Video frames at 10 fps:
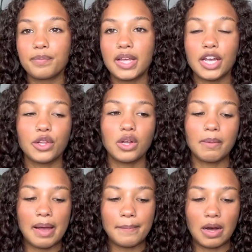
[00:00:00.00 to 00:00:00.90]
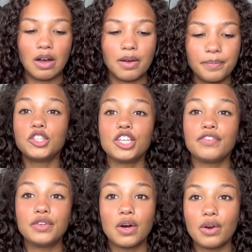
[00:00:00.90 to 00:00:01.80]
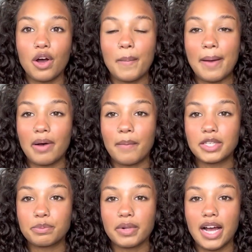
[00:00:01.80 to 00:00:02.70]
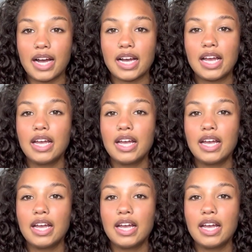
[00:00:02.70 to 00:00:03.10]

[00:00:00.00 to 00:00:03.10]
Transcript: including my mom. If you don't know, my mom is black